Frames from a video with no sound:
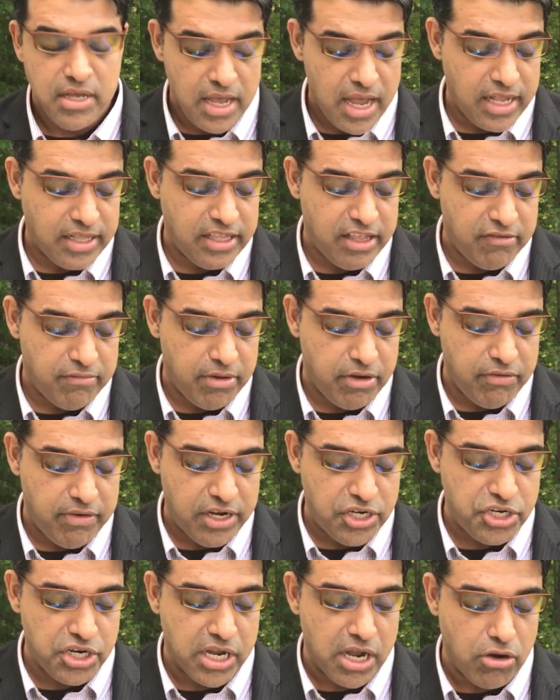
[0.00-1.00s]
and they've been
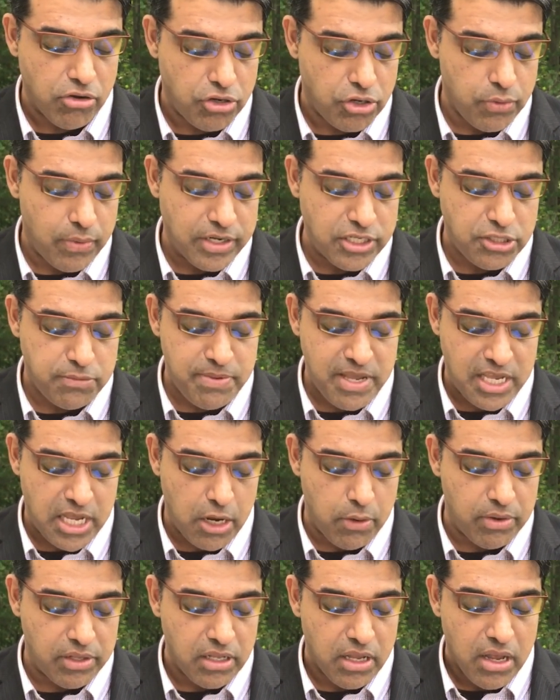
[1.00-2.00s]
reaching out to and
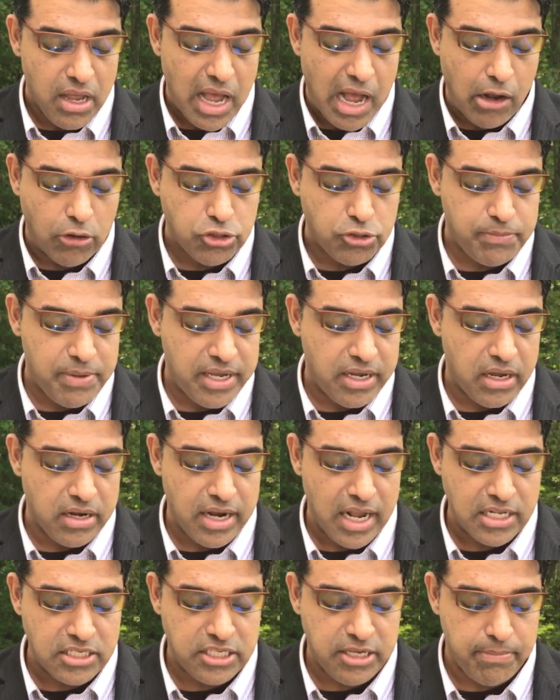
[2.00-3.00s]
speaking with House Speaker
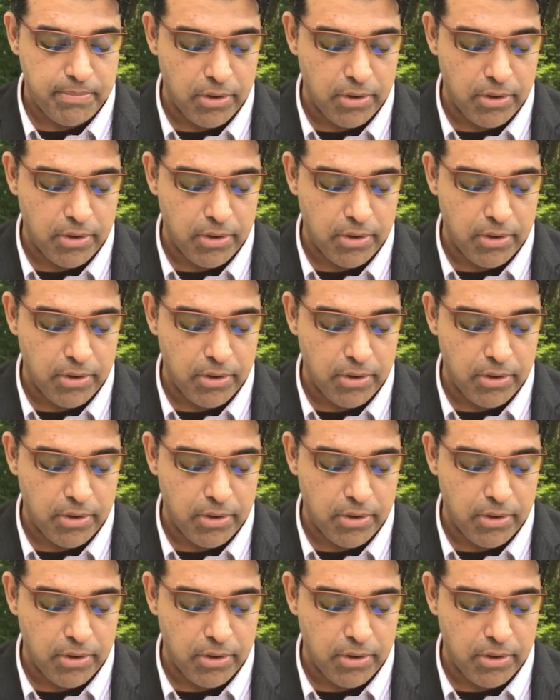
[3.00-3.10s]
Nancy